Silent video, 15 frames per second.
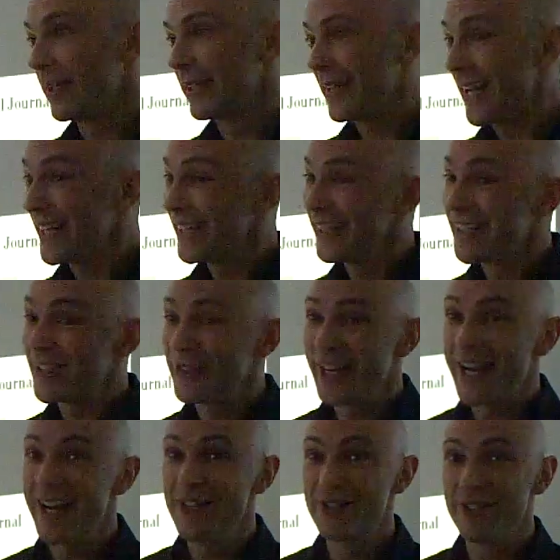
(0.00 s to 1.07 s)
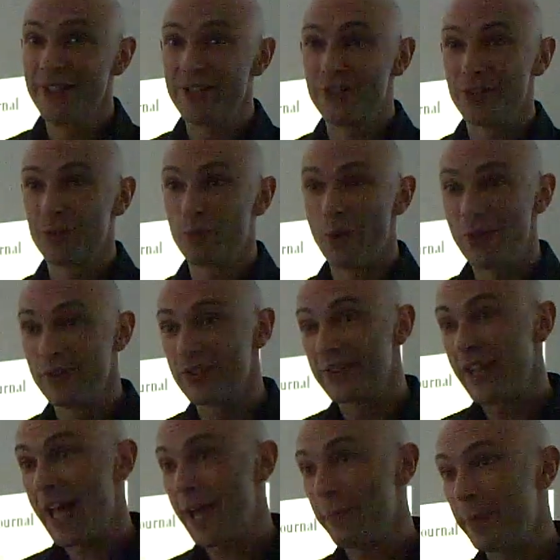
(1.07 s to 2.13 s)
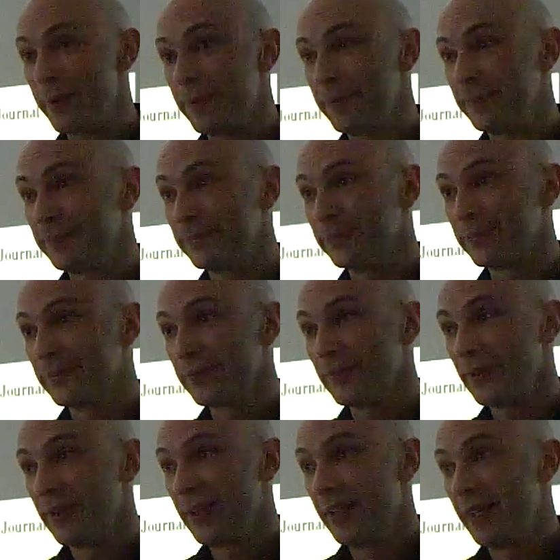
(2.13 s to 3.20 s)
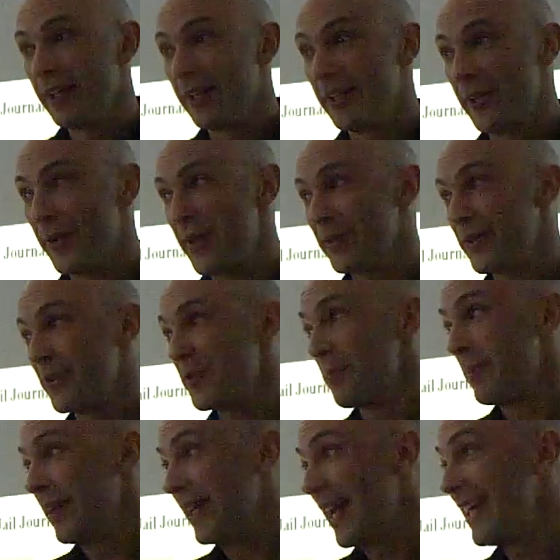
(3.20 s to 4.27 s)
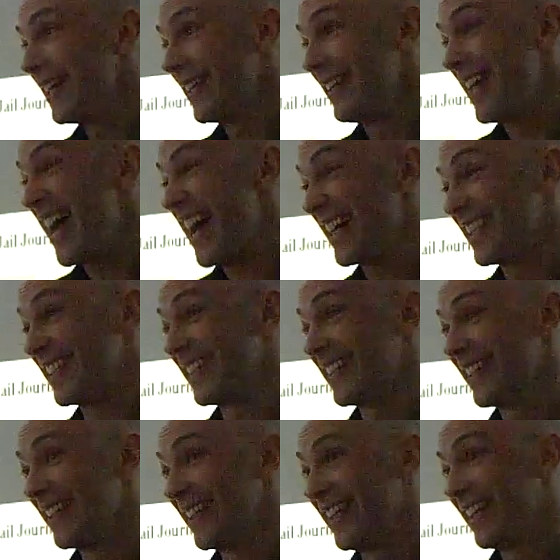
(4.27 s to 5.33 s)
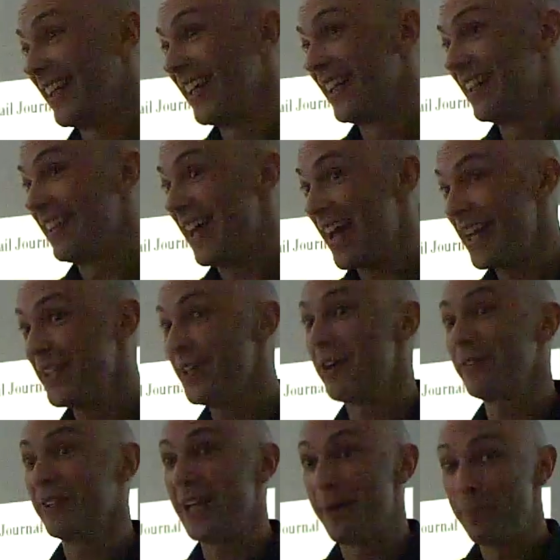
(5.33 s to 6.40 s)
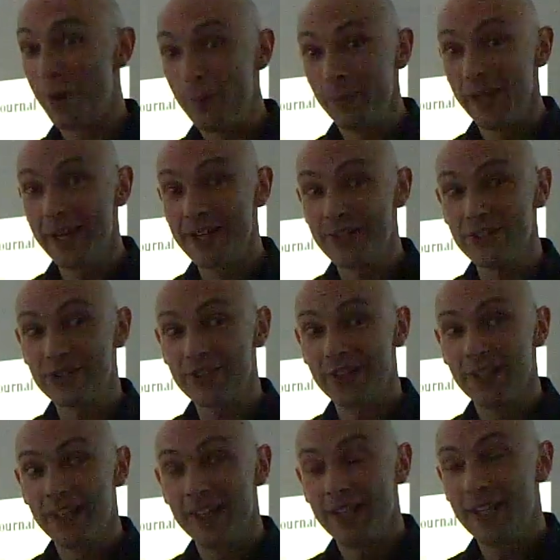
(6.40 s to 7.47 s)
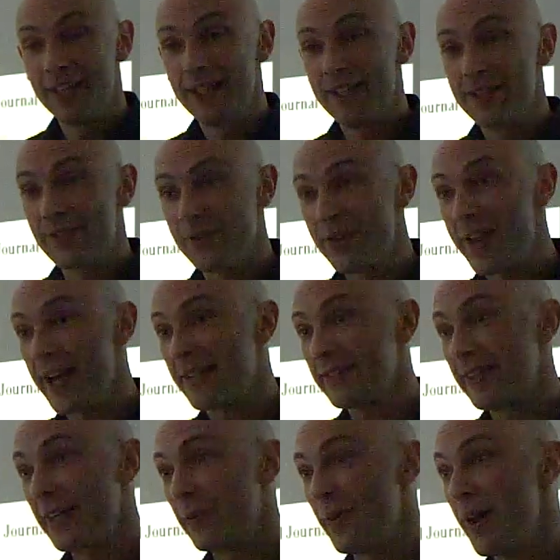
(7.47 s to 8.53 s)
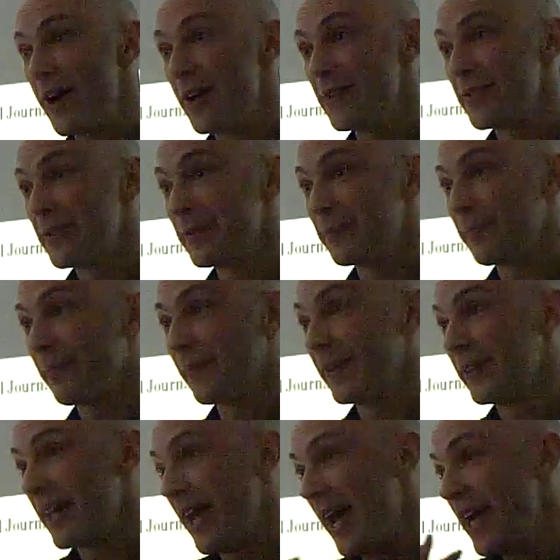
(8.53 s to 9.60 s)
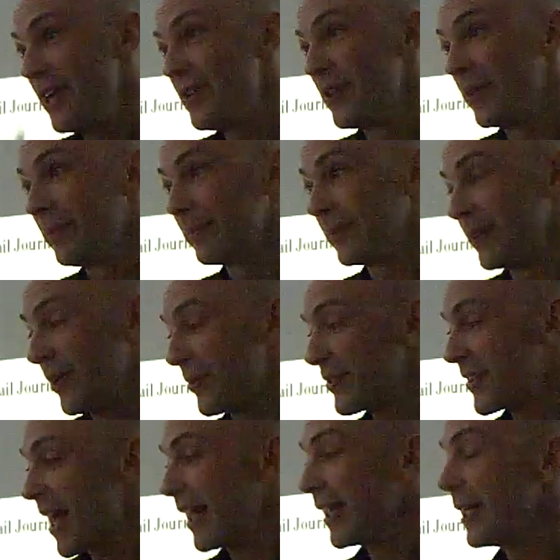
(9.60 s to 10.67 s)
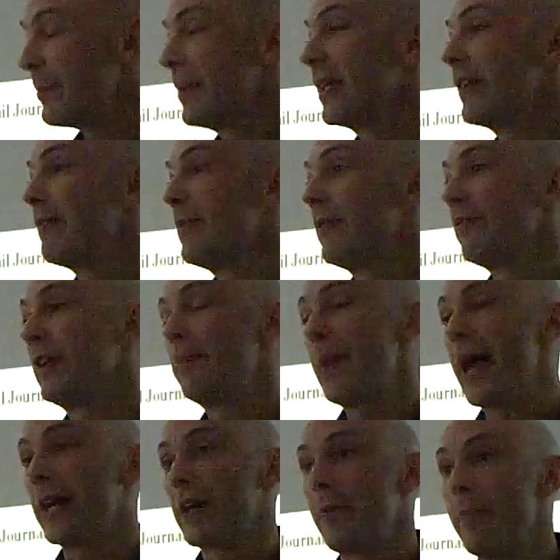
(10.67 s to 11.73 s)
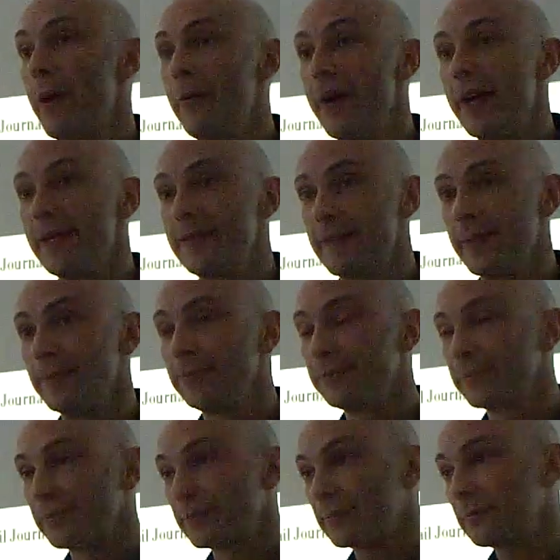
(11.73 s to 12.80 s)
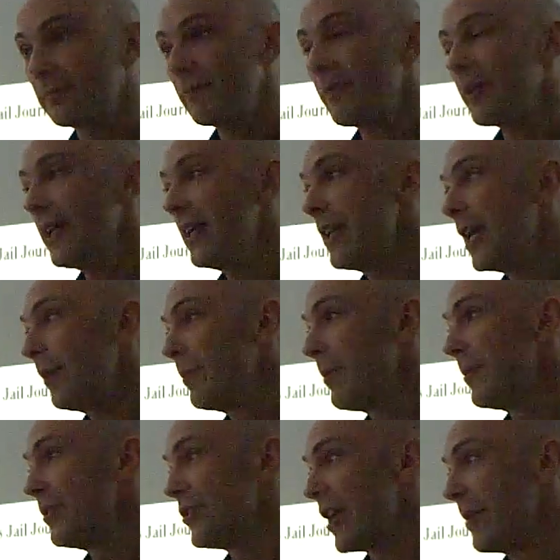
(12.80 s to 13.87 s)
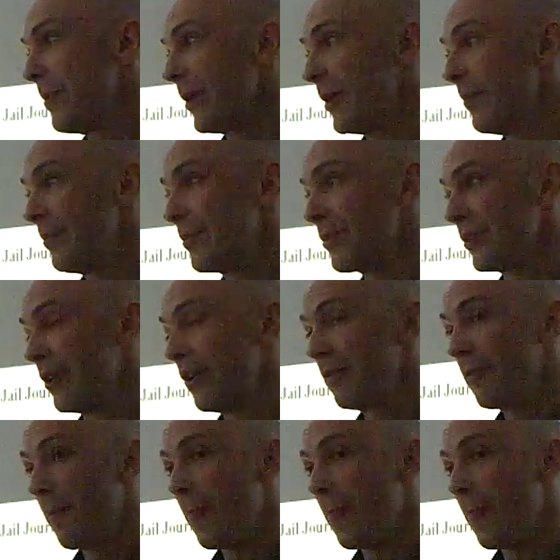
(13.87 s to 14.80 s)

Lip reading: getting a literary agent is just one step. You know, it doesn't mean anything yet. Then you have to get published. So the next thing was, the agent, you know, Sally had been giving me feedback on my writing and helping me shape it up and stuff.